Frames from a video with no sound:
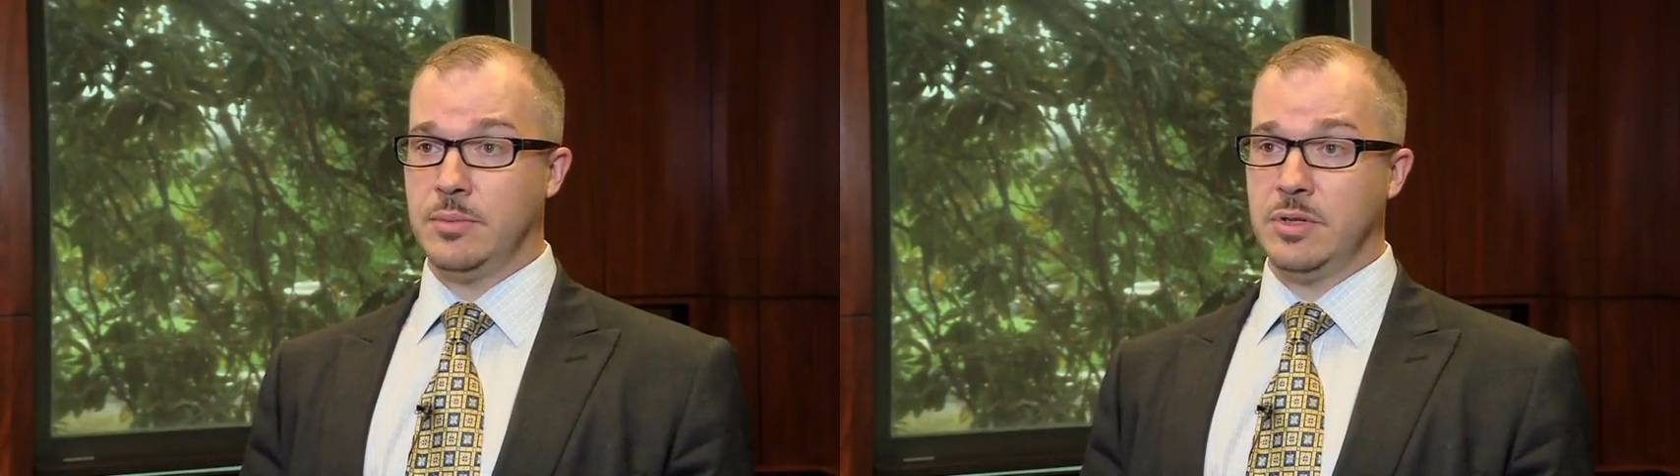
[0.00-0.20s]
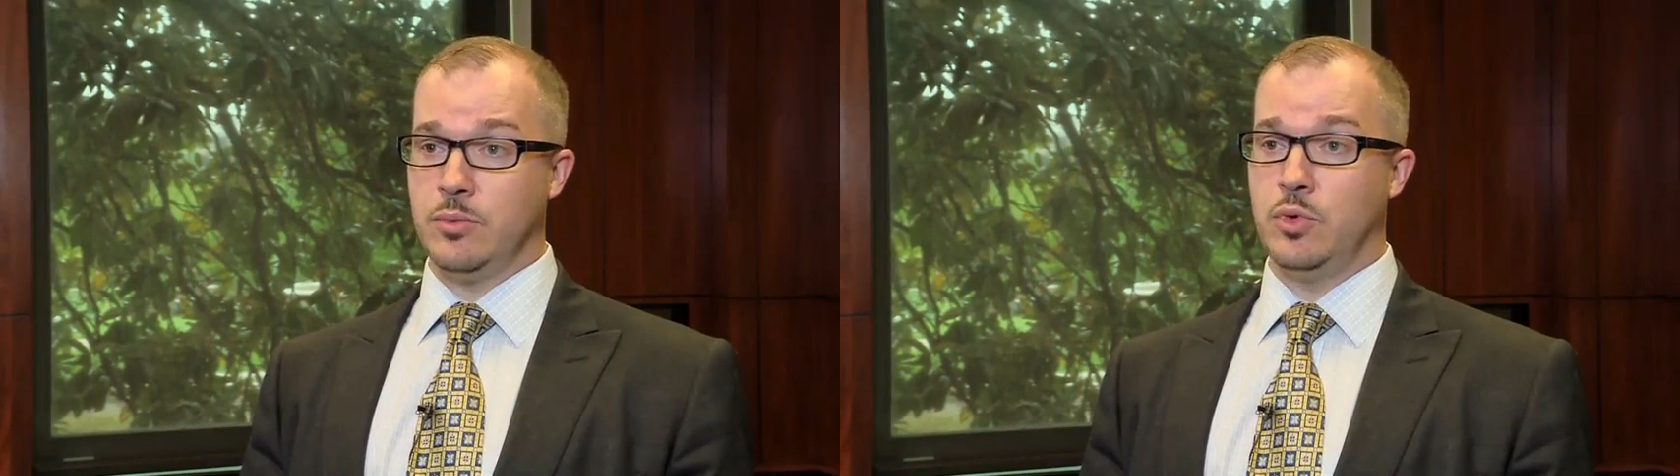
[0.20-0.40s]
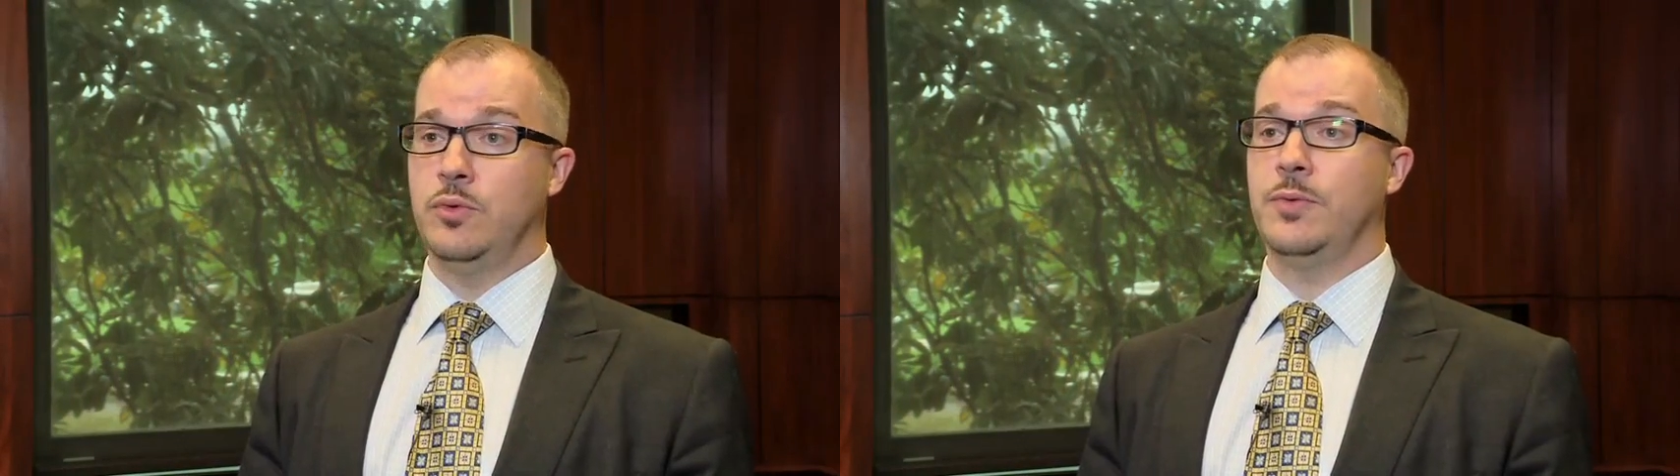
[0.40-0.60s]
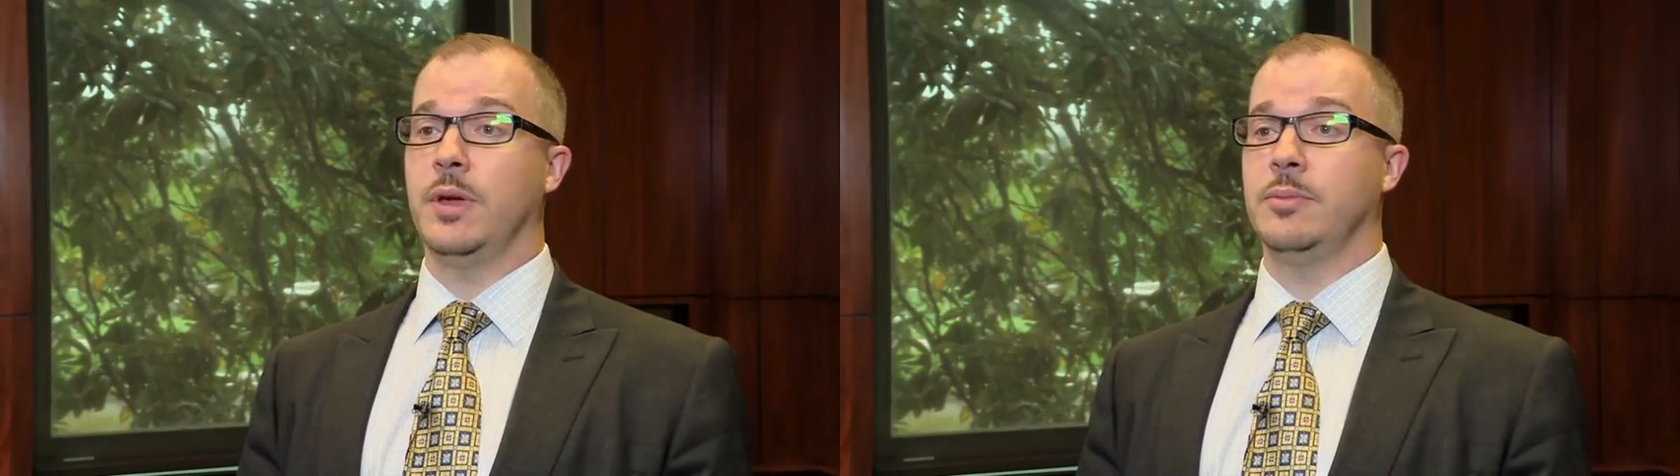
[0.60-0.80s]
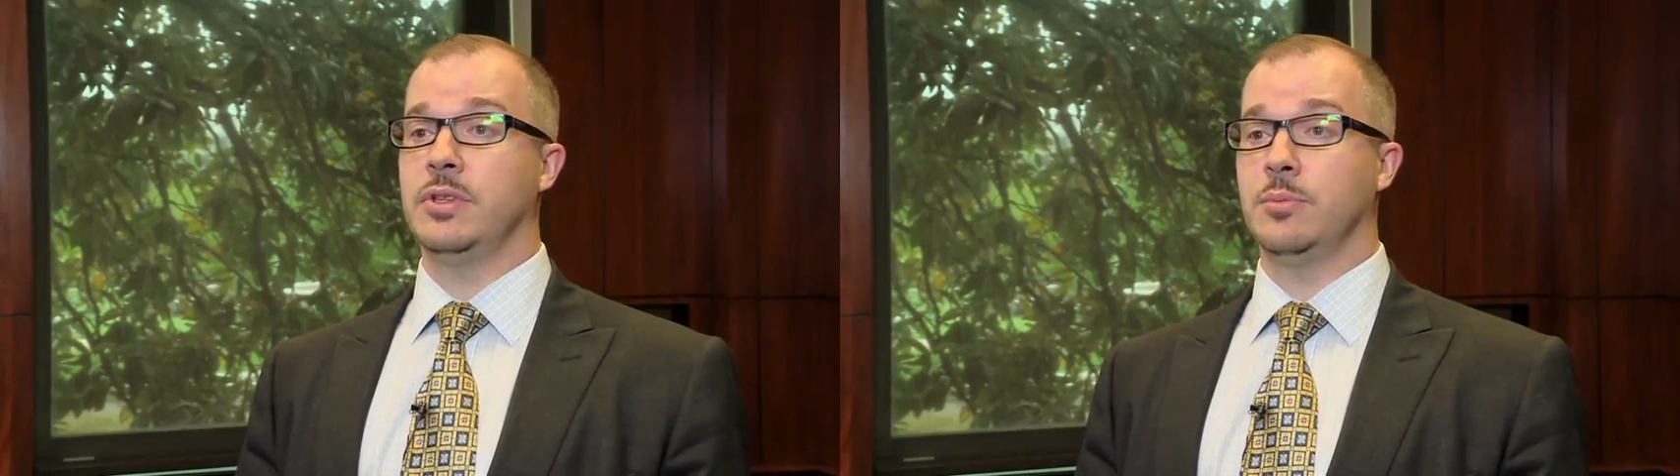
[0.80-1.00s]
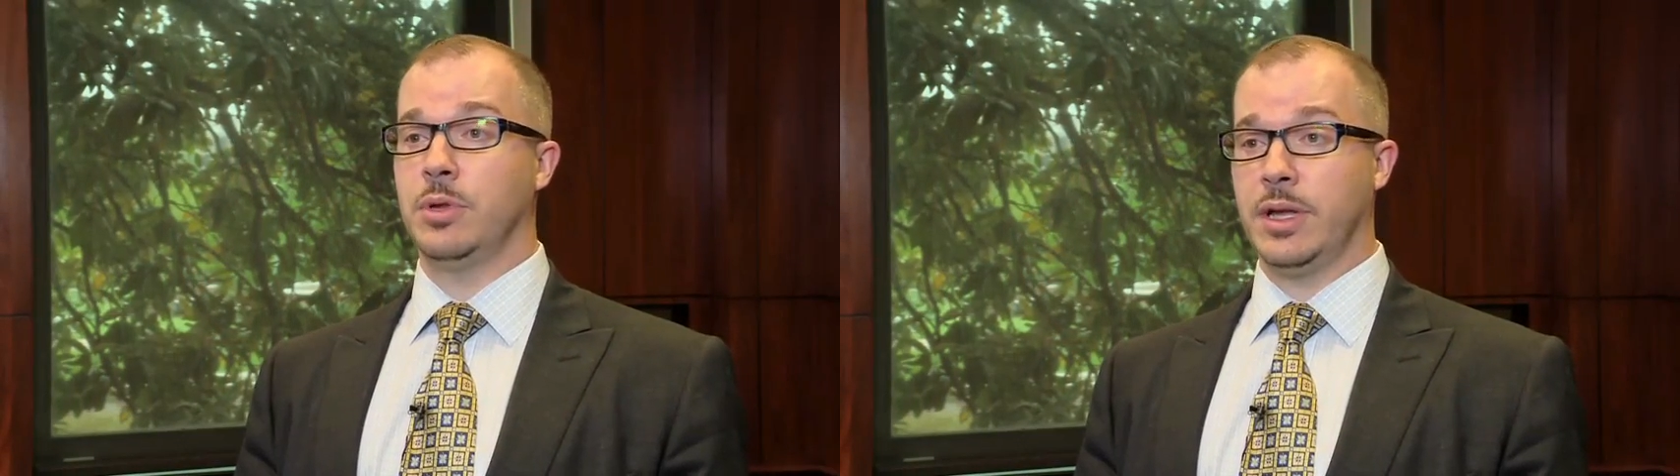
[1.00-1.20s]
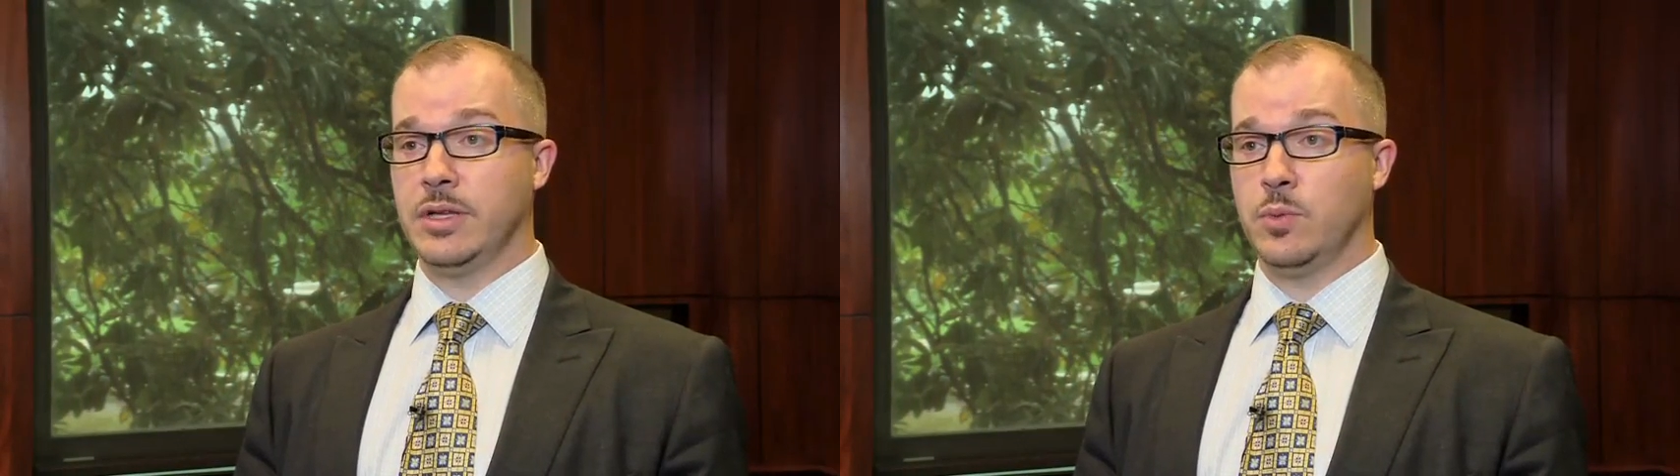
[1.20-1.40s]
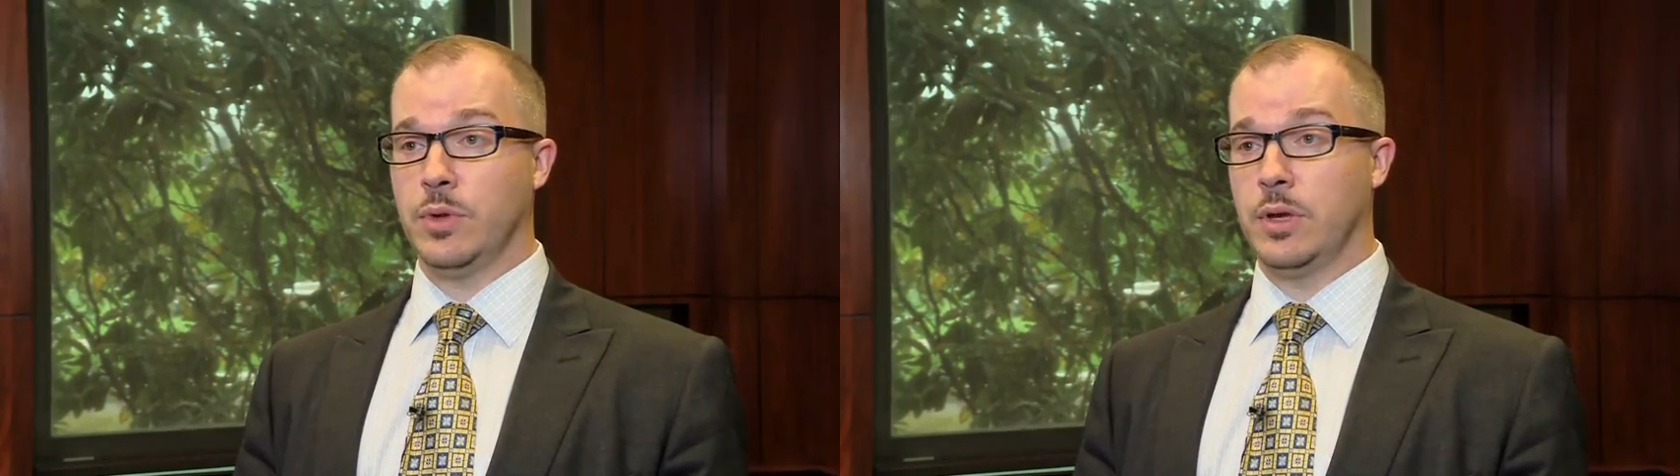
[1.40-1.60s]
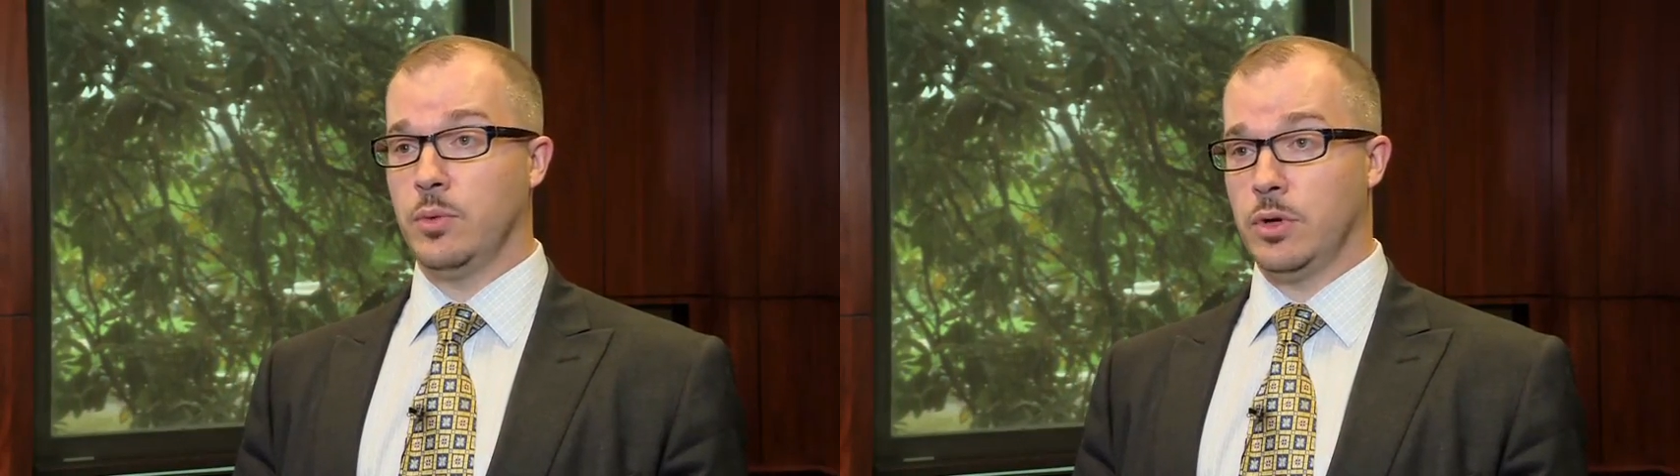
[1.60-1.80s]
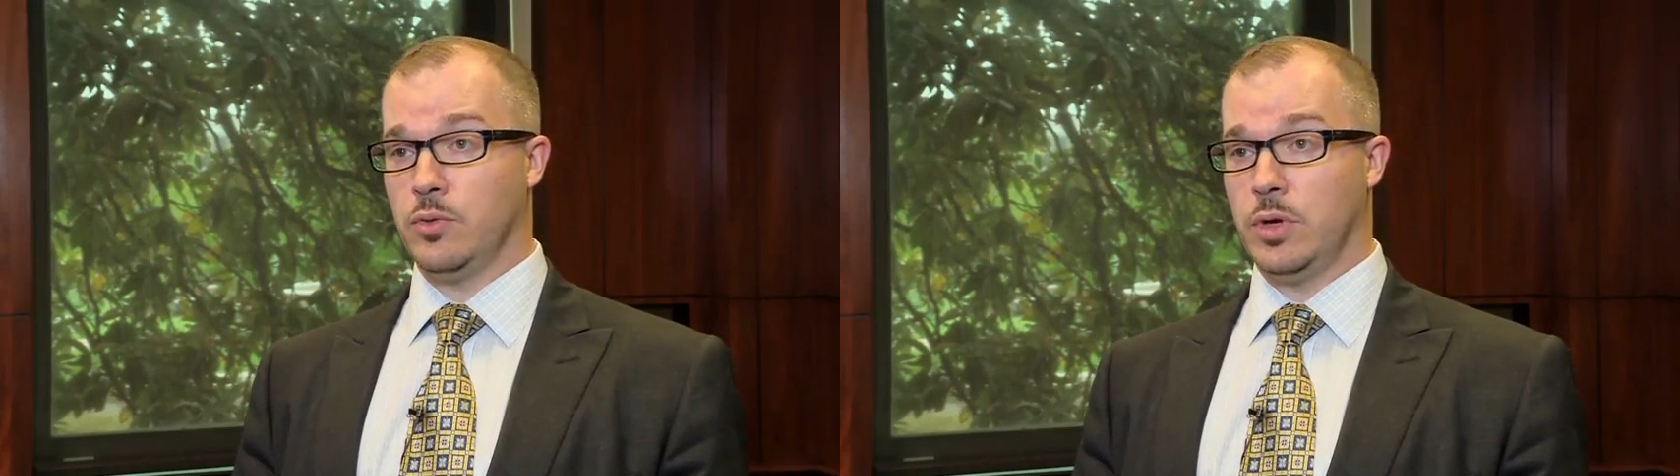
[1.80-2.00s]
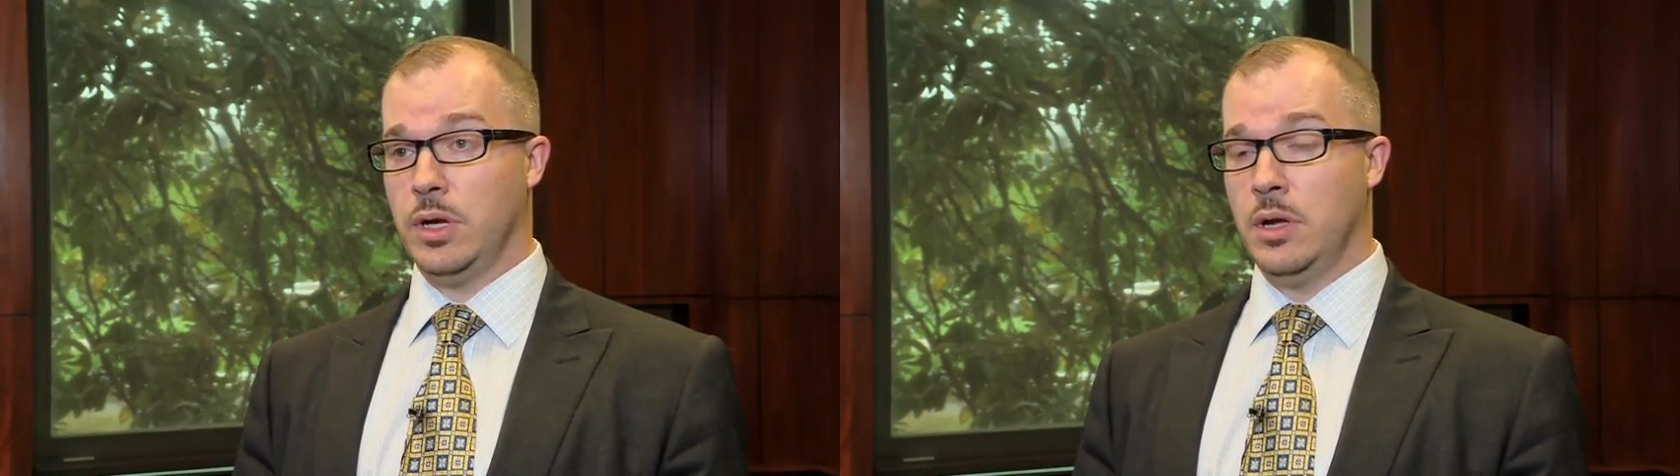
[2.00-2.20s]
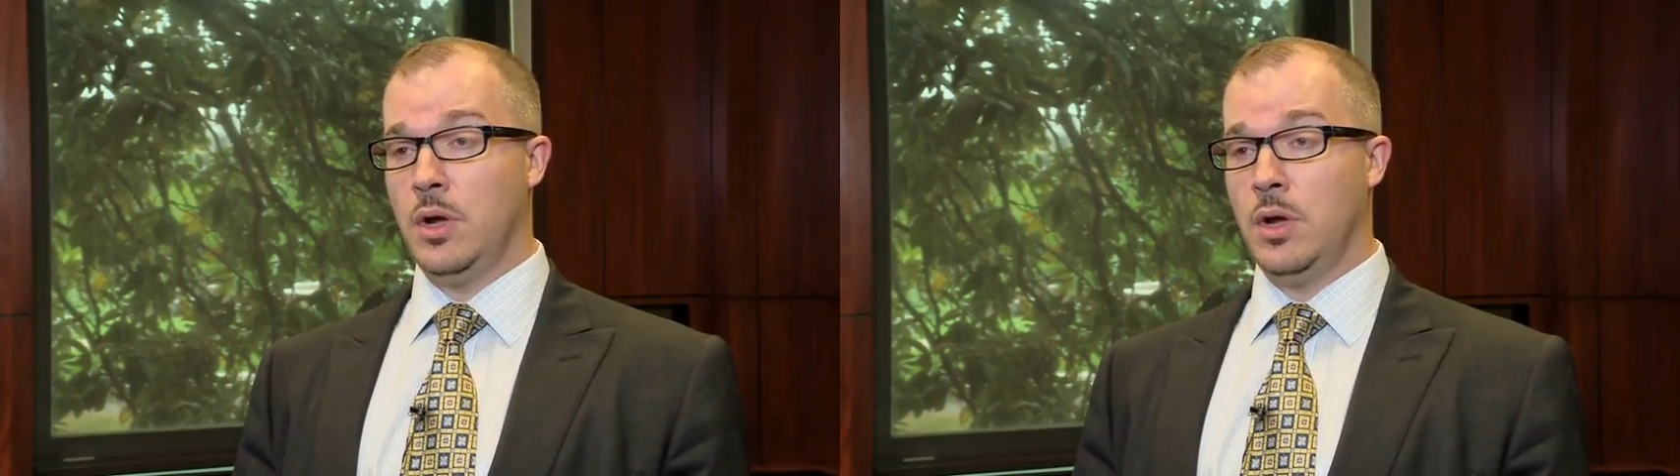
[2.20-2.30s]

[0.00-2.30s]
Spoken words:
to move them to the place where they would agree?